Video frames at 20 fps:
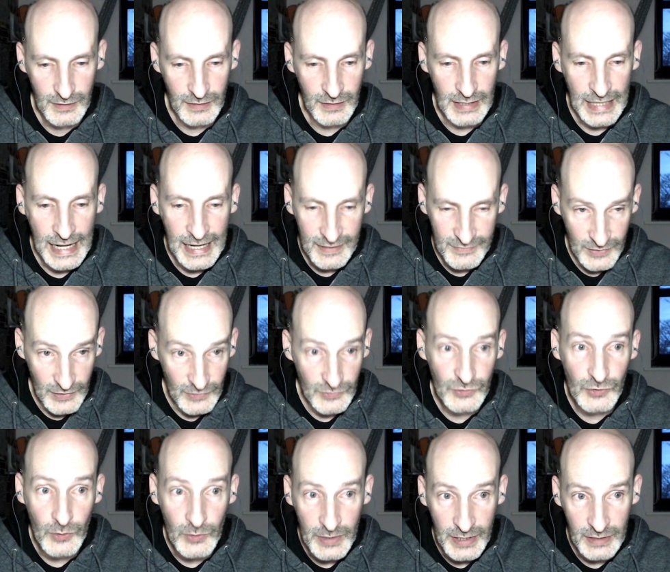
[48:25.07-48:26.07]
access
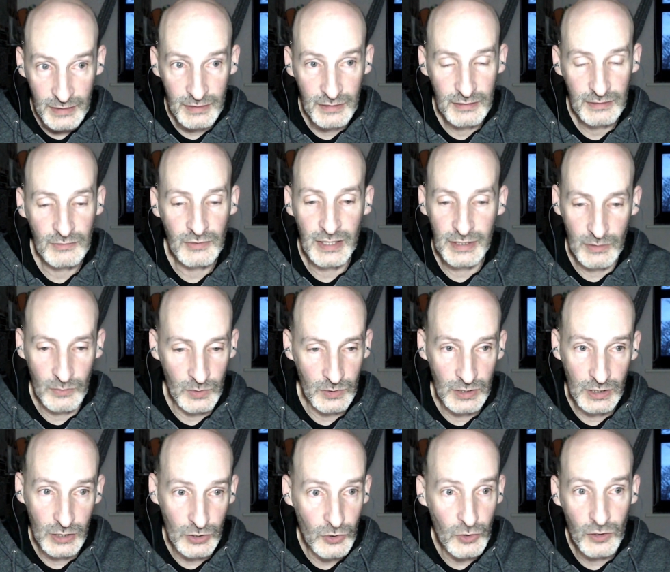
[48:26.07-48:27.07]
token, right? We're
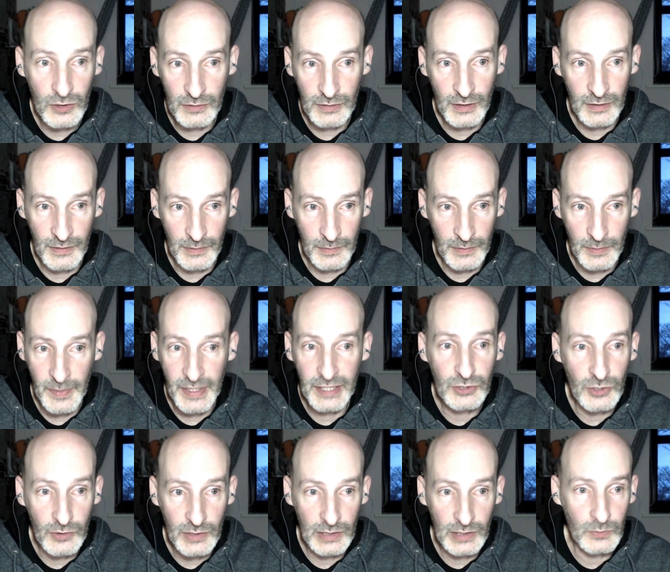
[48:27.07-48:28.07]
going to call the main
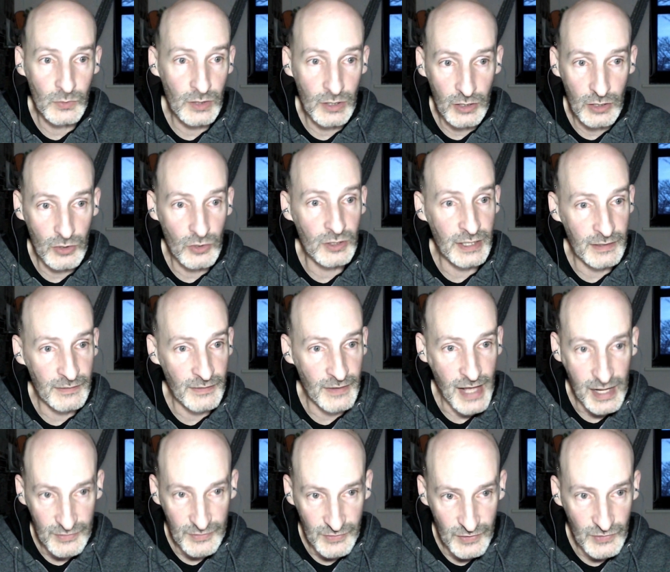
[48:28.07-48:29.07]
token, we're going to call it the
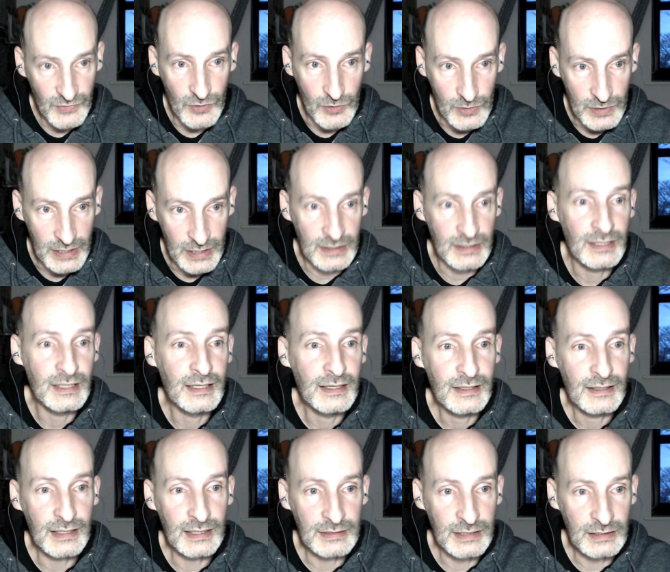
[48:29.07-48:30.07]
access token,
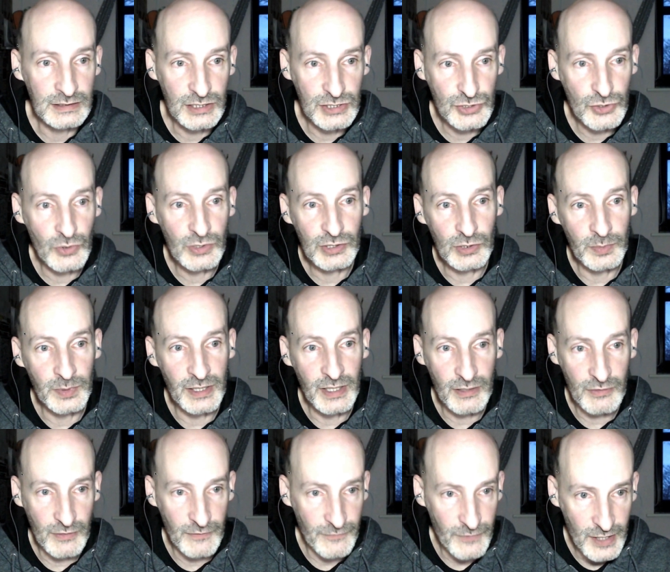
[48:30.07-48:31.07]
and then there's going to be a
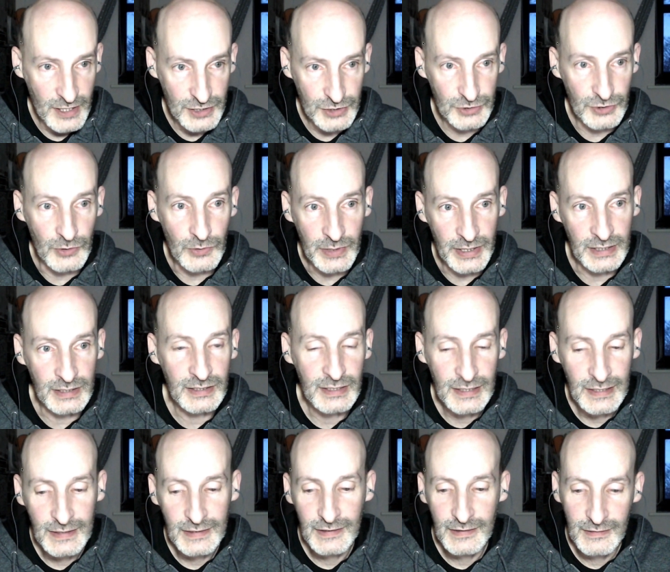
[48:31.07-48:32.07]
refresh token.
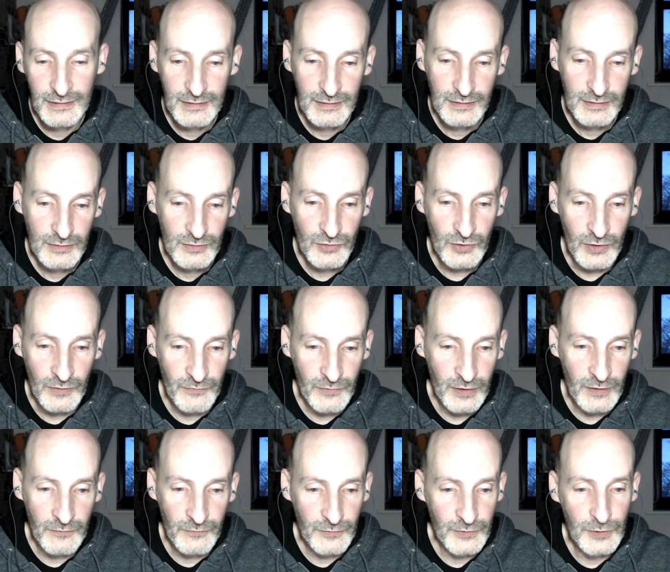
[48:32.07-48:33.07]
So
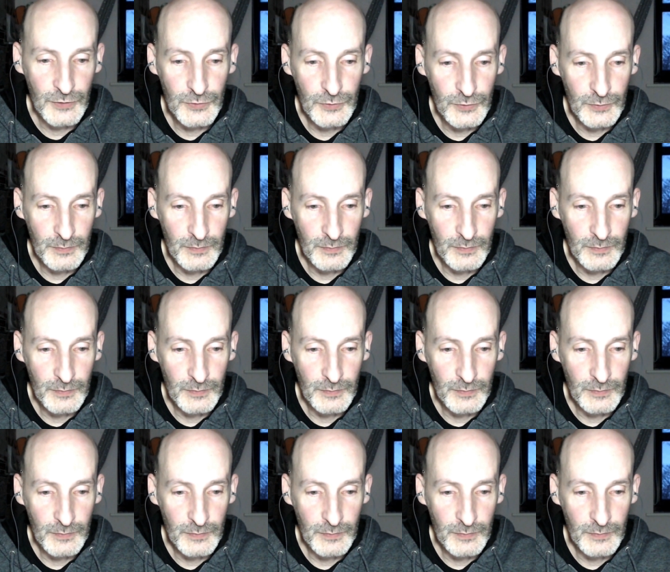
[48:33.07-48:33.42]
if you